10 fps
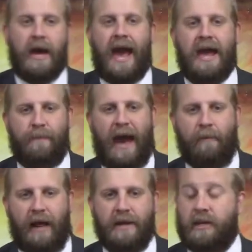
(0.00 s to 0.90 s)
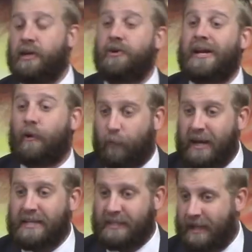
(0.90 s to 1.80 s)
hey, Babylon, did you need a
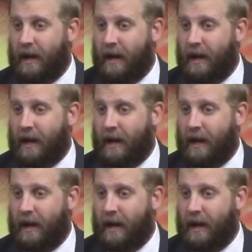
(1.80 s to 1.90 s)
reason to